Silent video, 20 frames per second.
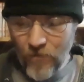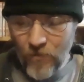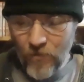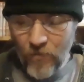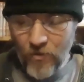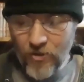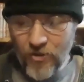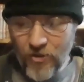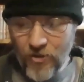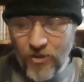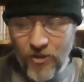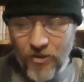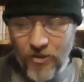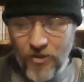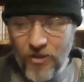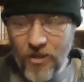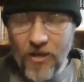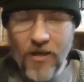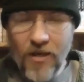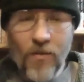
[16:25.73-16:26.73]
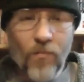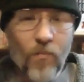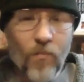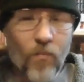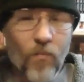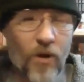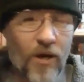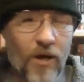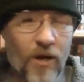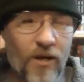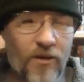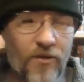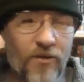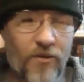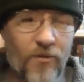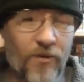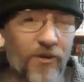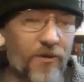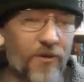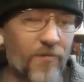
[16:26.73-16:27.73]
was just getting way
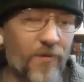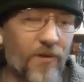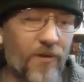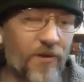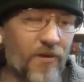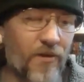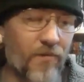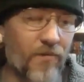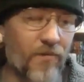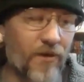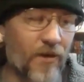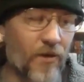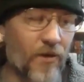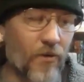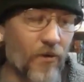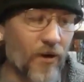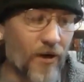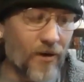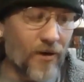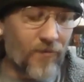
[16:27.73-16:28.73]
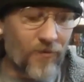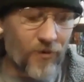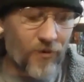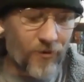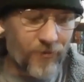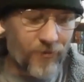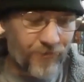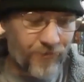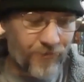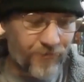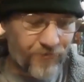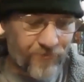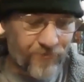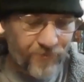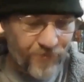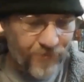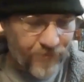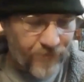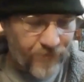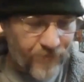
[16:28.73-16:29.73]
too expensive to go after.
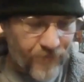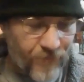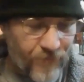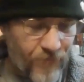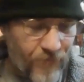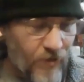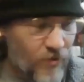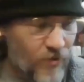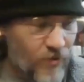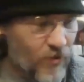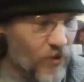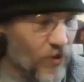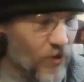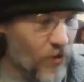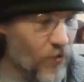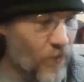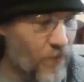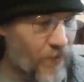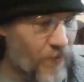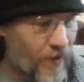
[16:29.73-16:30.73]
So